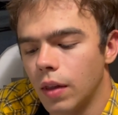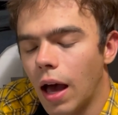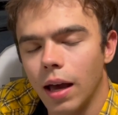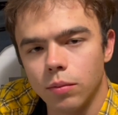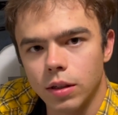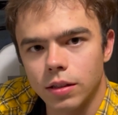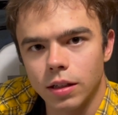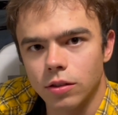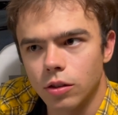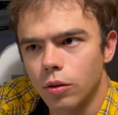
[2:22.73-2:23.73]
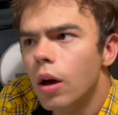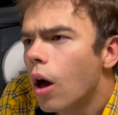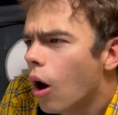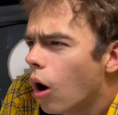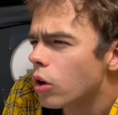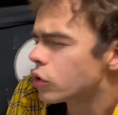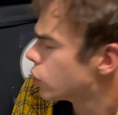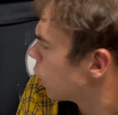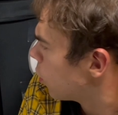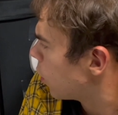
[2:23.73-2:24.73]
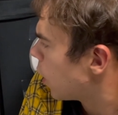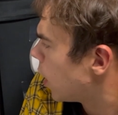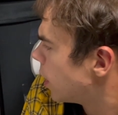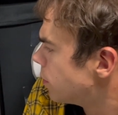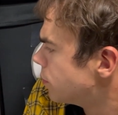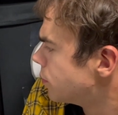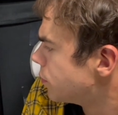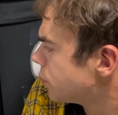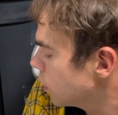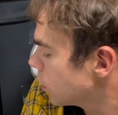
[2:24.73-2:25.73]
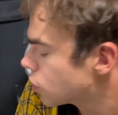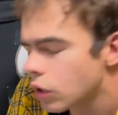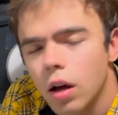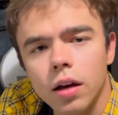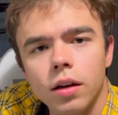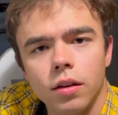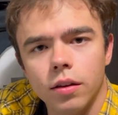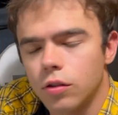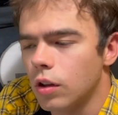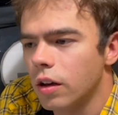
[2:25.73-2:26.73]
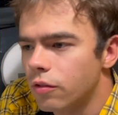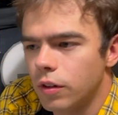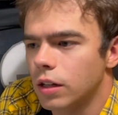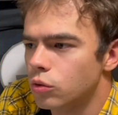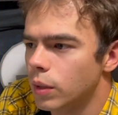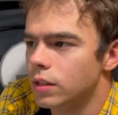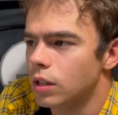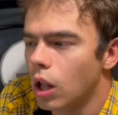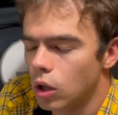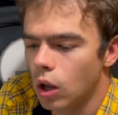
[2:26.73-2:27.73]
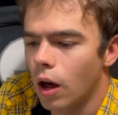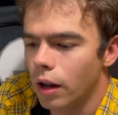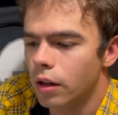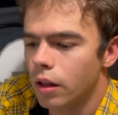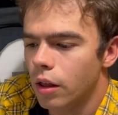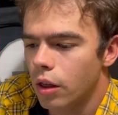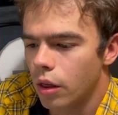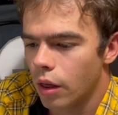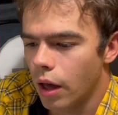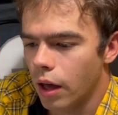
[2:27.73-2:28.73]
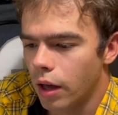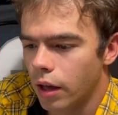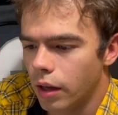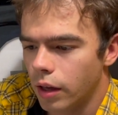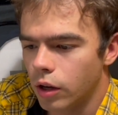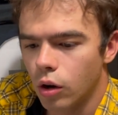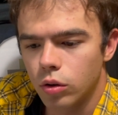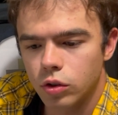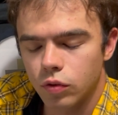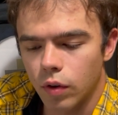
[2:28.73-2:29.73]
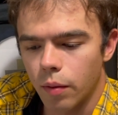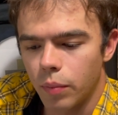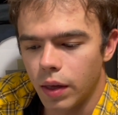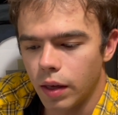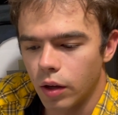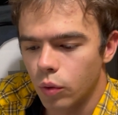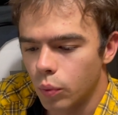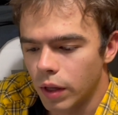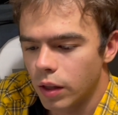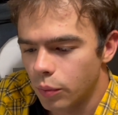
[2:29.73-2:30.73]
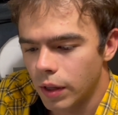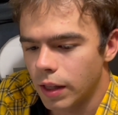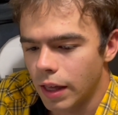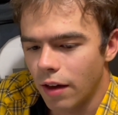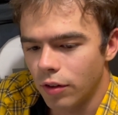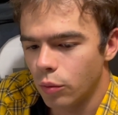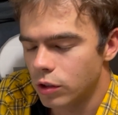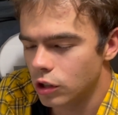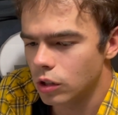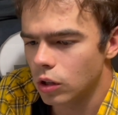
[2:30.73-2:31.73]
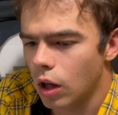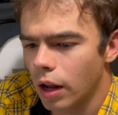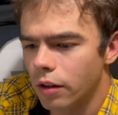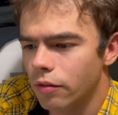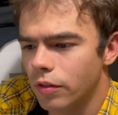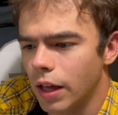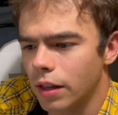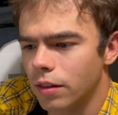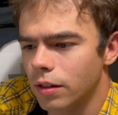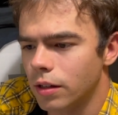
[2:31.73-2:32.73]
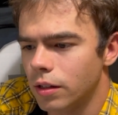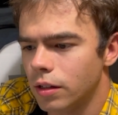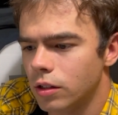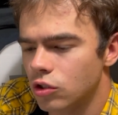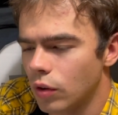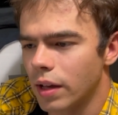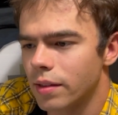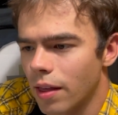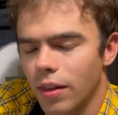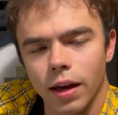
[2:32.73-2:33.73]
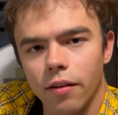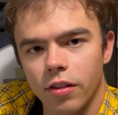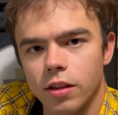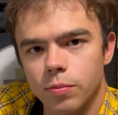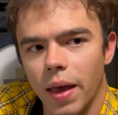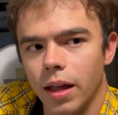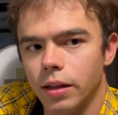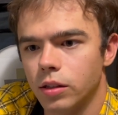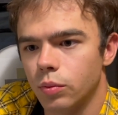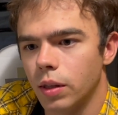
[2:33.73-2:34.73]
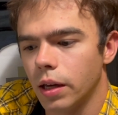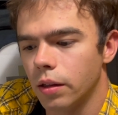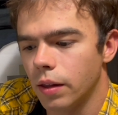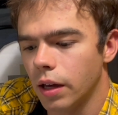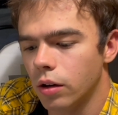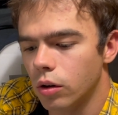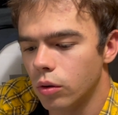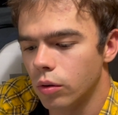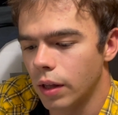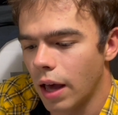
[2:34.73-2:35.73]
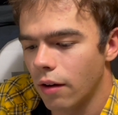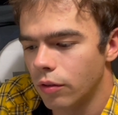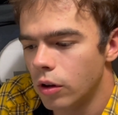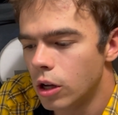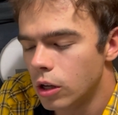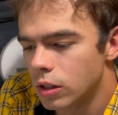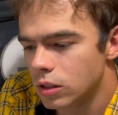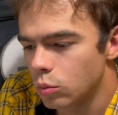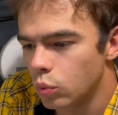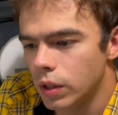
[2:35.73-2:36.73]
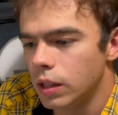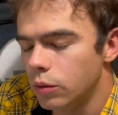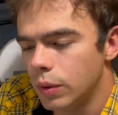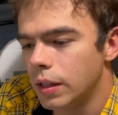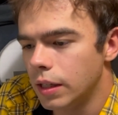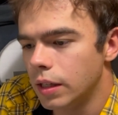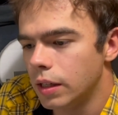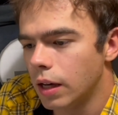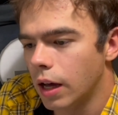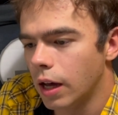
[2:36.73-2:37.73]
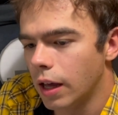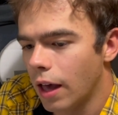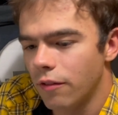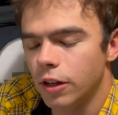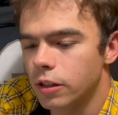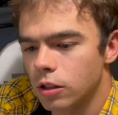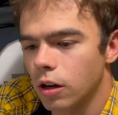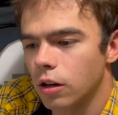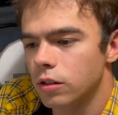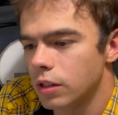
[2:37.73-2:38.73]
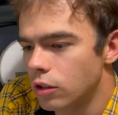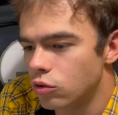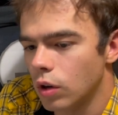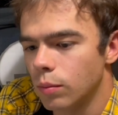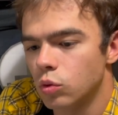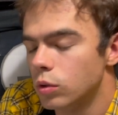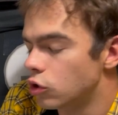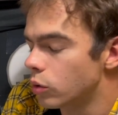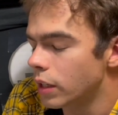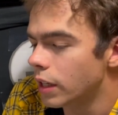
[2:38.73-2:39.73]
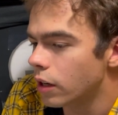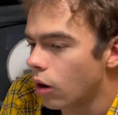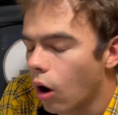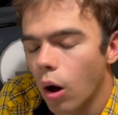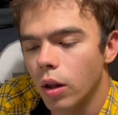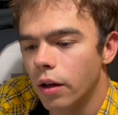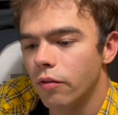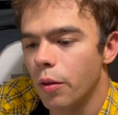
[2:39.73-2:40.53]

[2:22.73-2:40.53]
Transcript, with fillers: I am listening to. Also, um, the song the song fluctuates a lot. Uh, it goes from being really really heavy, which is a lot of like the strengths I think of this band is when they they go they have some really really uh, heavy guitars and drums, which you can hear all of.